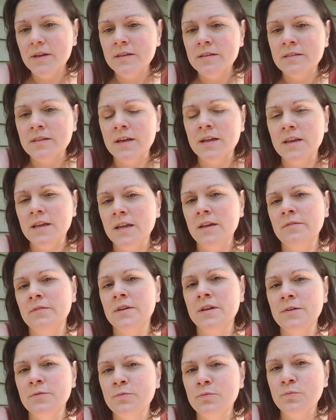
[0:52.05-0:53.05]
is that
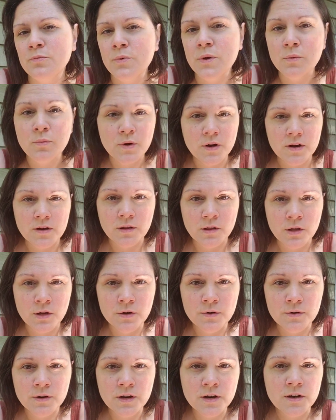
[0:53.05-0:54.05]
even if we work
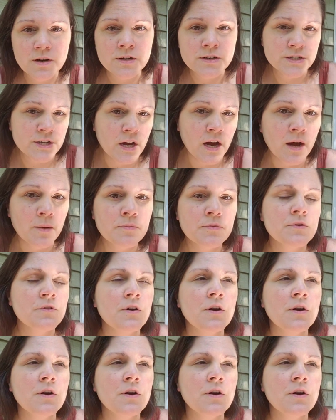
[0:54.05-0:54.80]
alone in our shops or